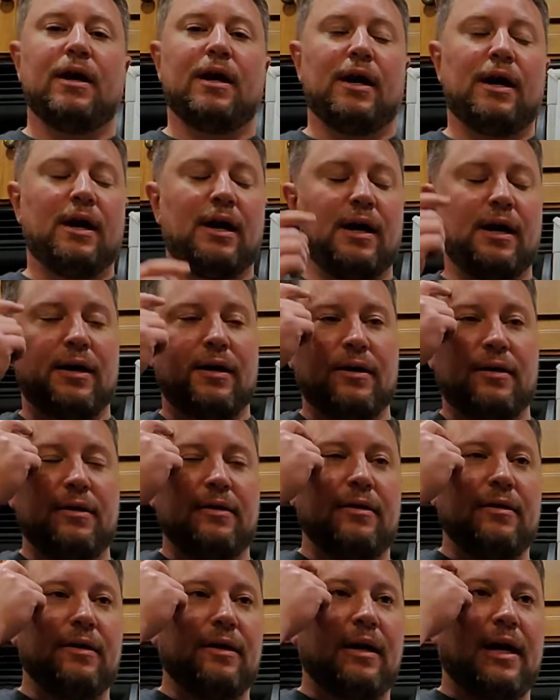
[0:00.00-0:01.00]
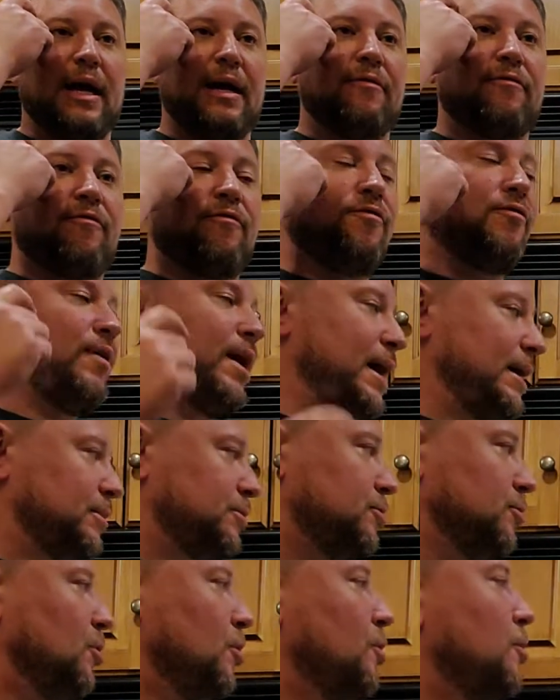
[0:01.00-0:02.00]
A
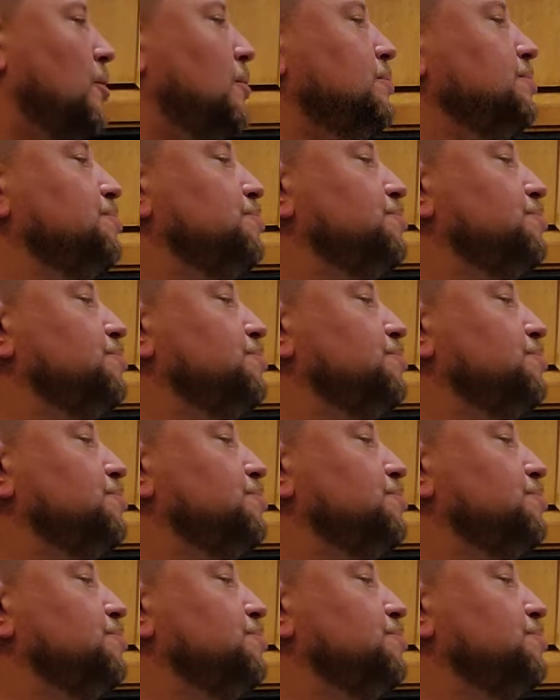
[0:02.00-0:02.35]
fractal